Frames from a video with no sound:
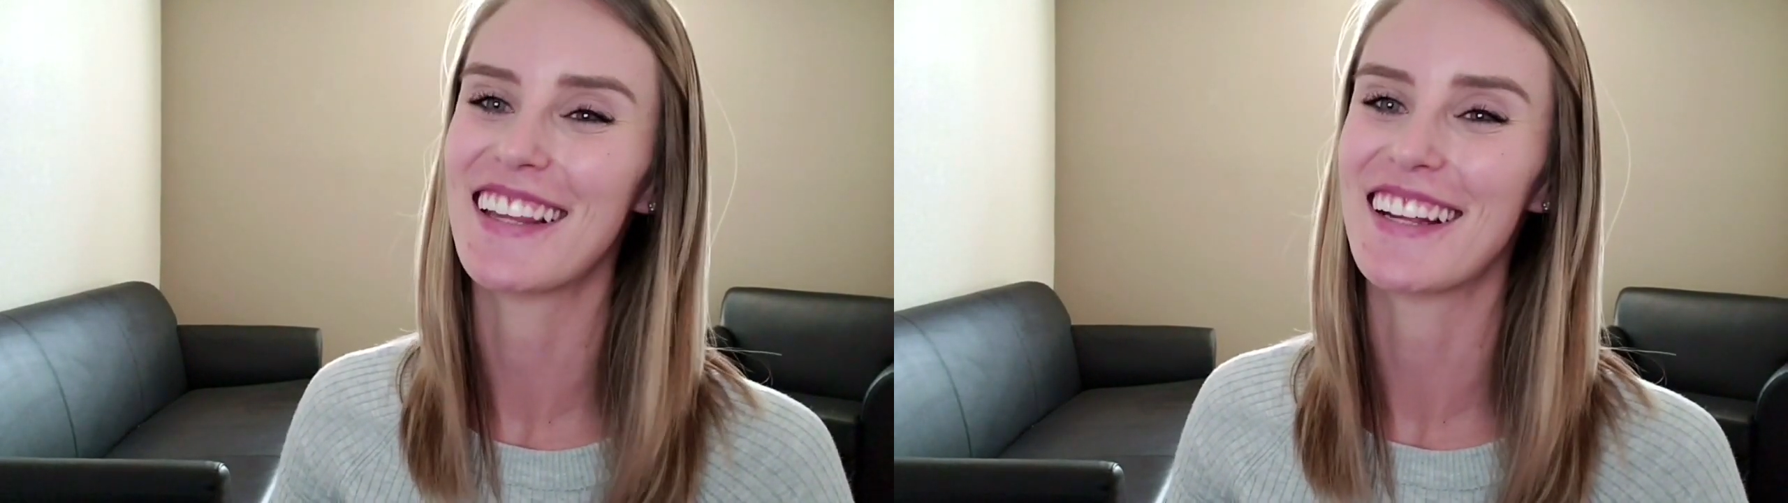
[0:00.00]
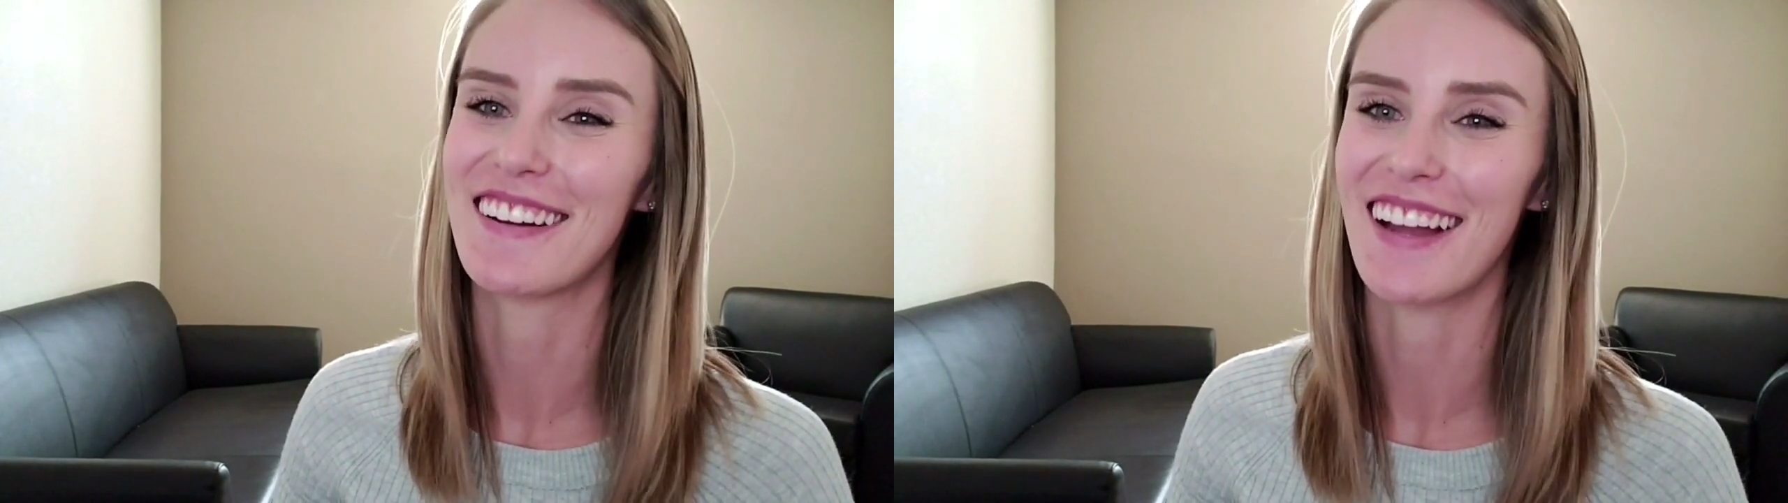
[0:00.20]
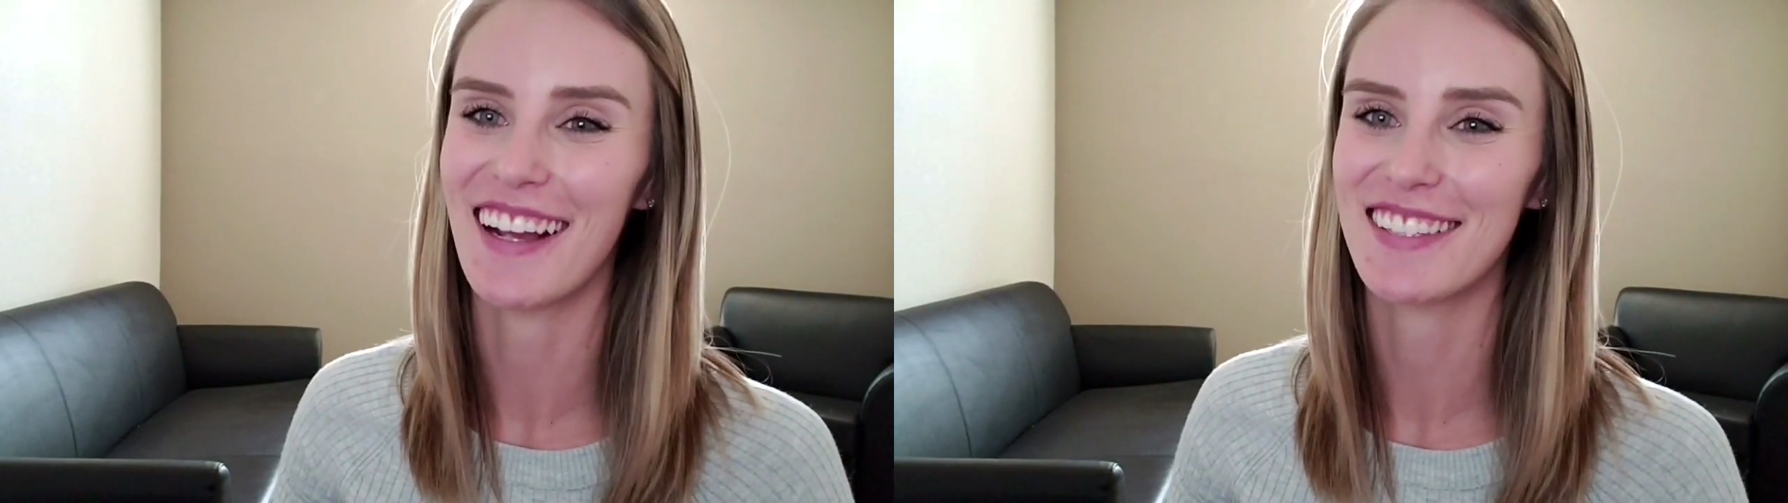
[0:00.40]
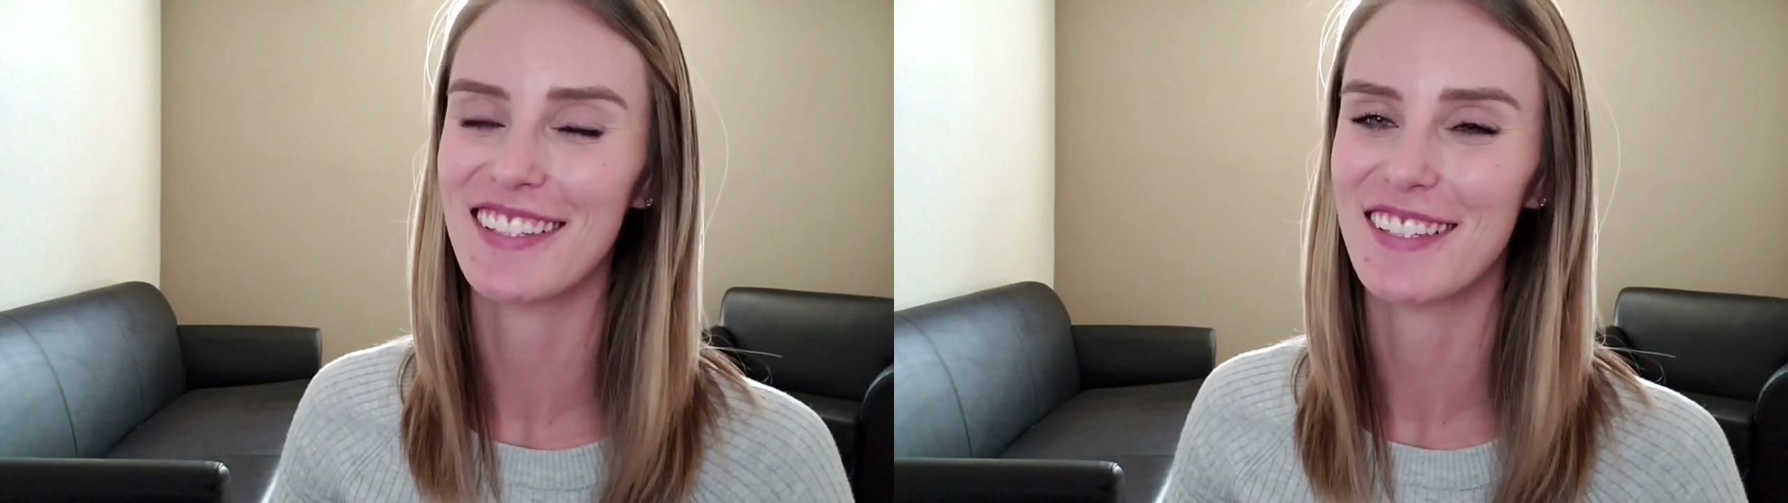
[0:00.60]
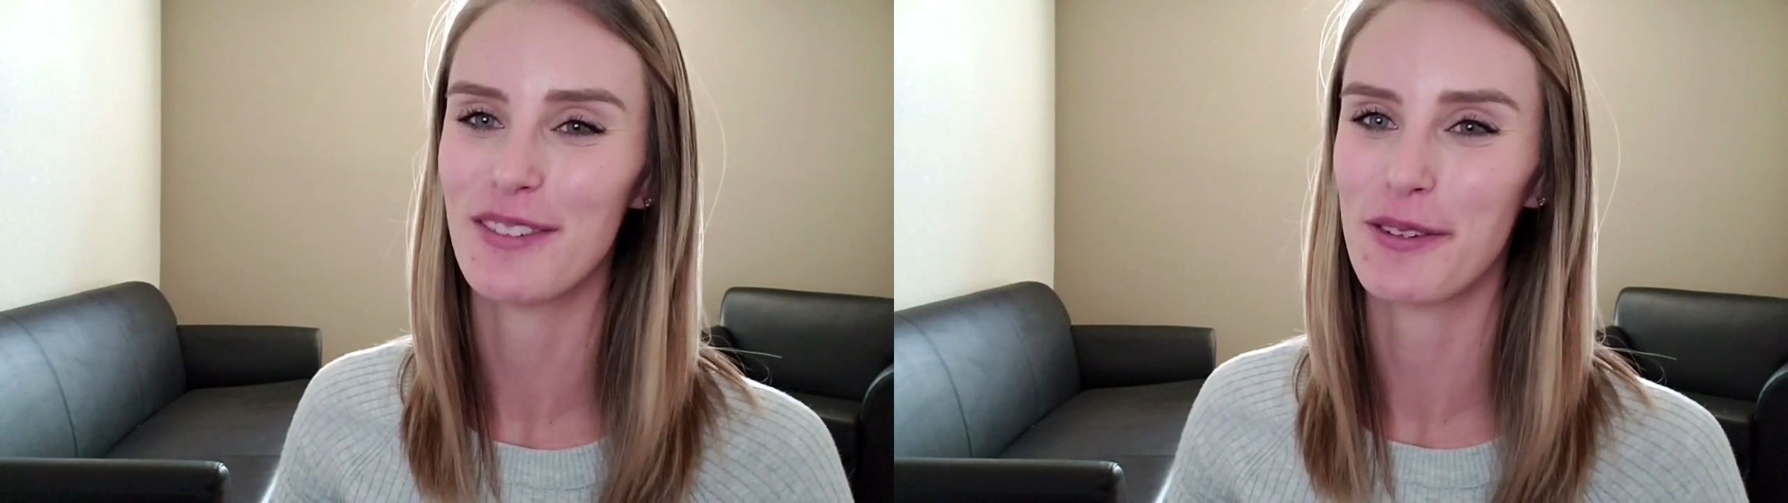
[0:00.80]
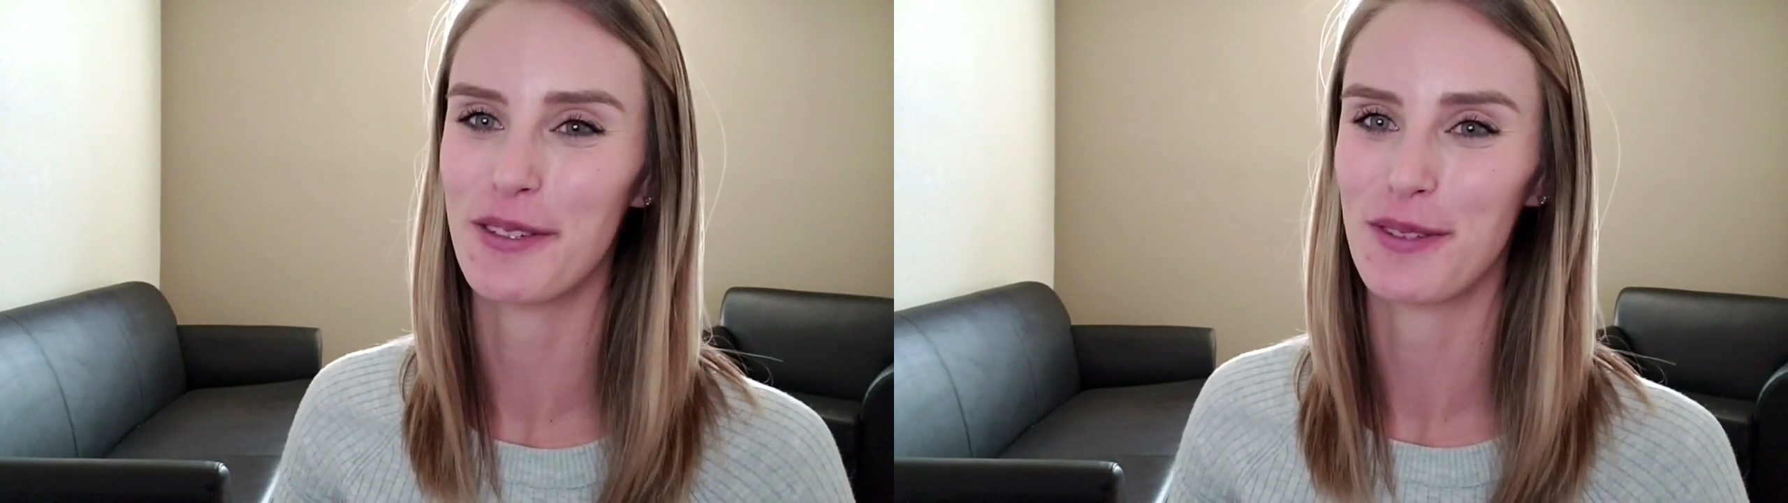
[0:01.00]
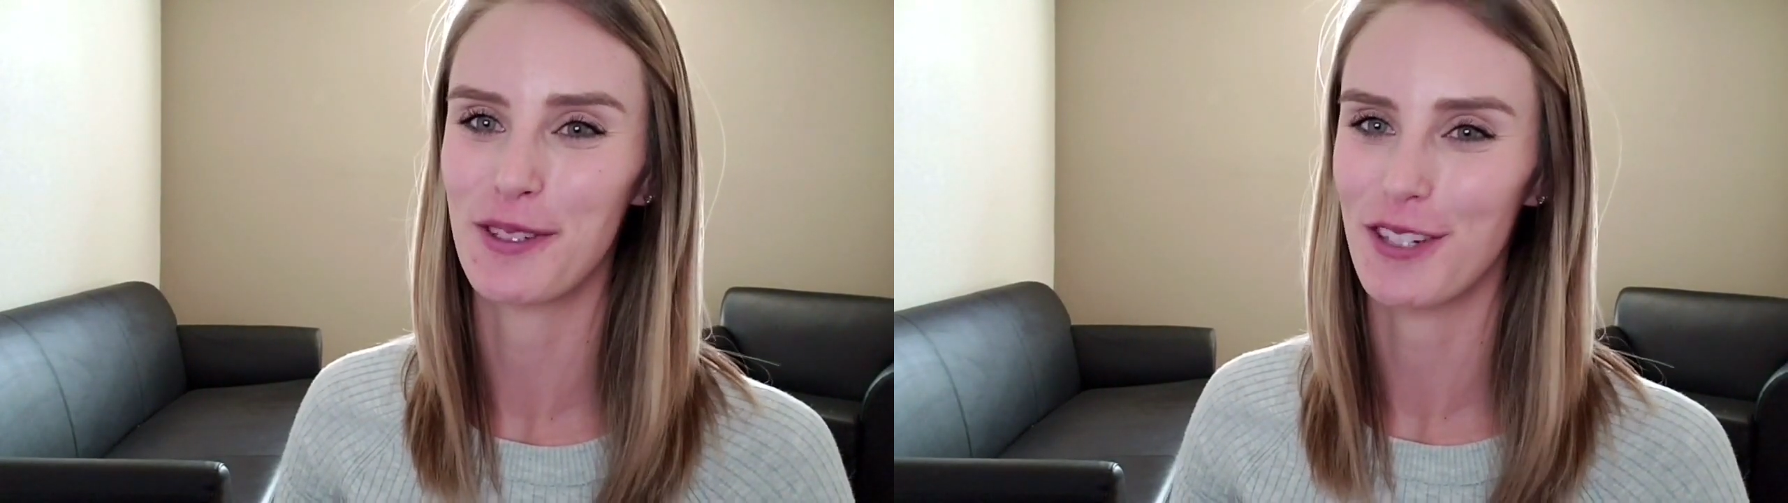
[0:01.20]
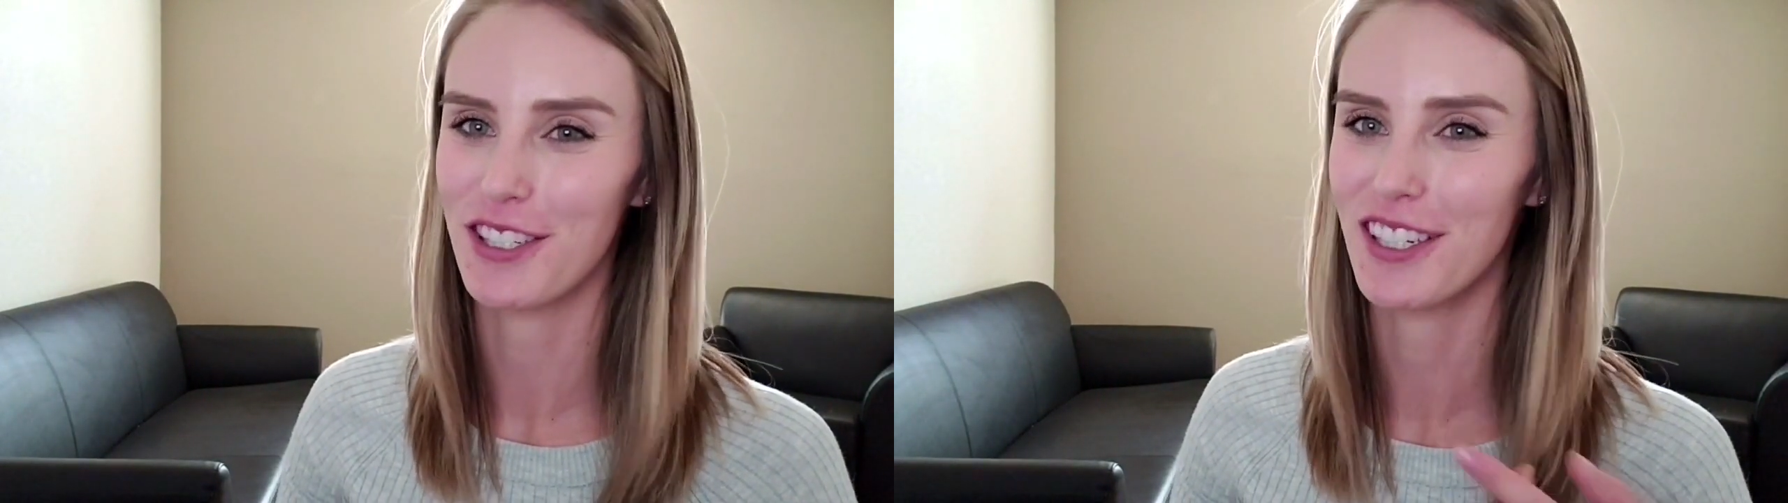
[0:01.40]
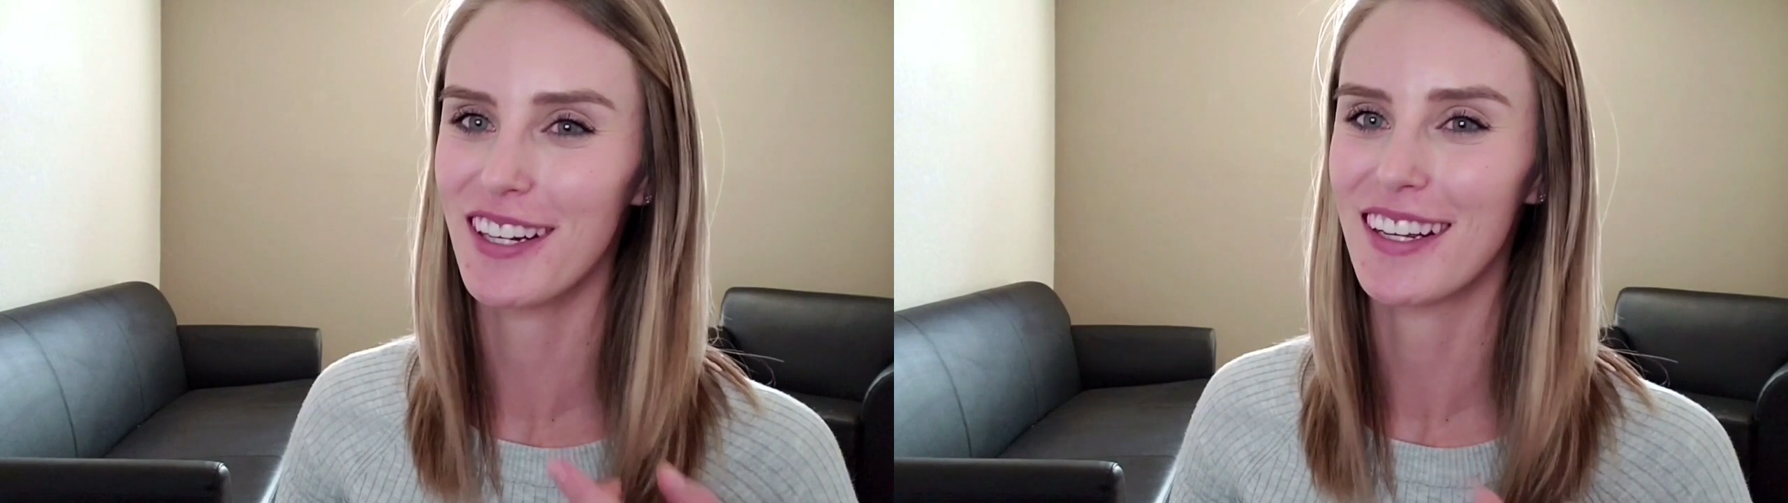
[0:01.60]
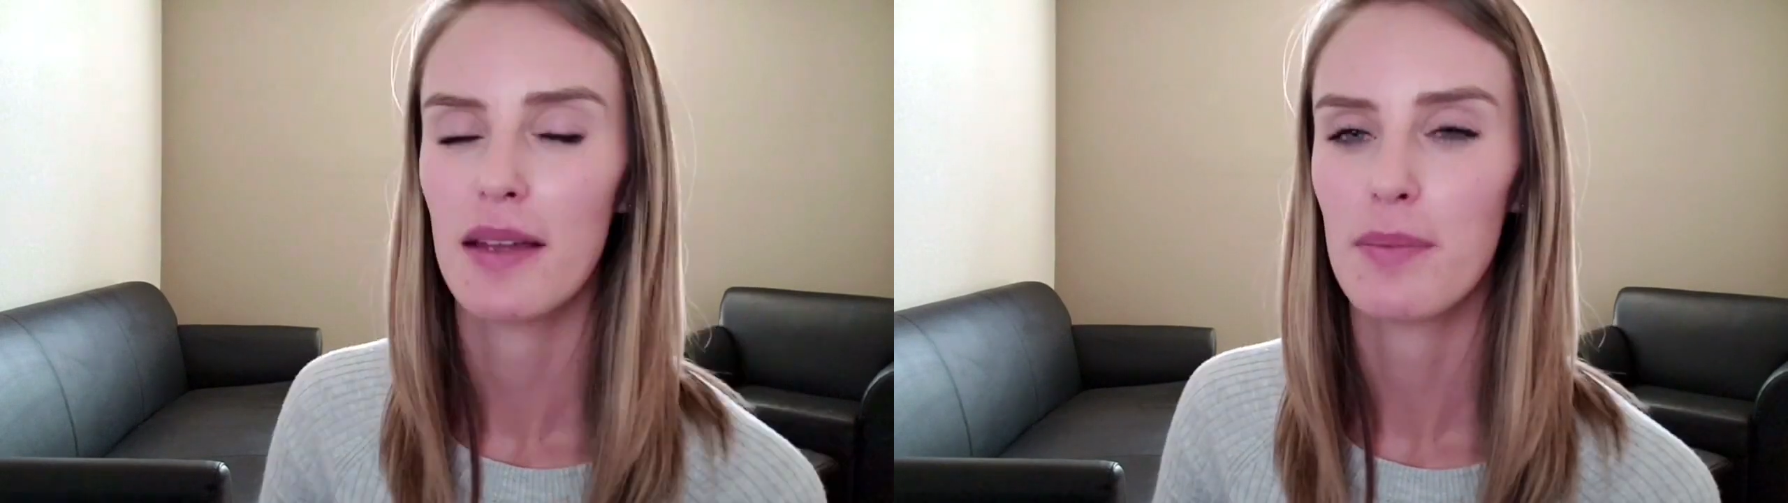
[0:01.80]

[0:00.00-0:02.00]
They're an excellent source of nutrition.